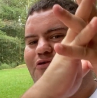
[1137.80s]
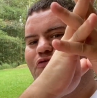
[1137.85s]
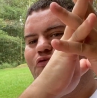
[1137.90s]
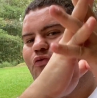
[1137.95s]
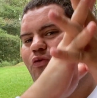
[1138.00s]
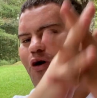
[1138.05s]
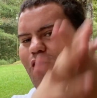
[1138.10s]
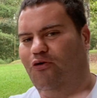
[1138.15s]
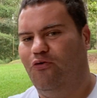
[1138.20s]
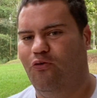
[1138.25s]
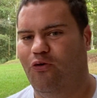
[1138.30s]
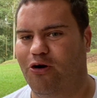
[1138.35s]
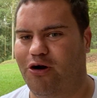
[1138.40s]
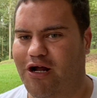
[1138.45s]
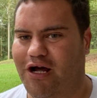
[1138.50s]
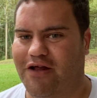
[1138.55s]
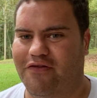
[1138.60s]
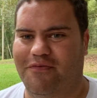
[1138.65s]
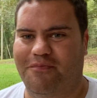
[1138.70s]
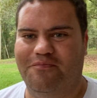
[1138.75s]
one word
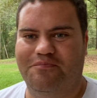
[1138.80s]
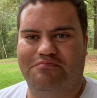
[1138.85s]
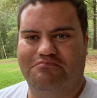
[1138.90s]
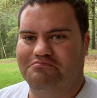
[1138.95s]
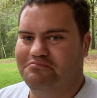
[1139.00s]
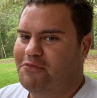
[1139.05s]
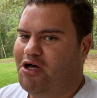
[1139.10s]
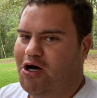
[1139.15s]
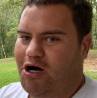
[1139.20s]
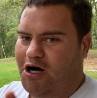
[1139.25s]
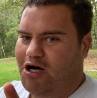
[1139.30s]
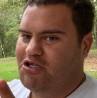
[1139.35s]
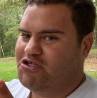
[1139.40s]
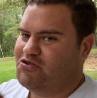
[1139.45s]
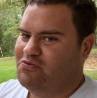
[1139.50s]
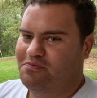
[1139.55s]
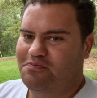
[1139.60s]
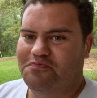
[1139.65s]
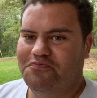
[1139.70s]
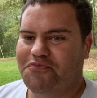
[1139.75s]
out of them.
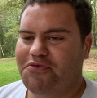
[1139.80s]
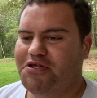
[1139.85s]
Awesome.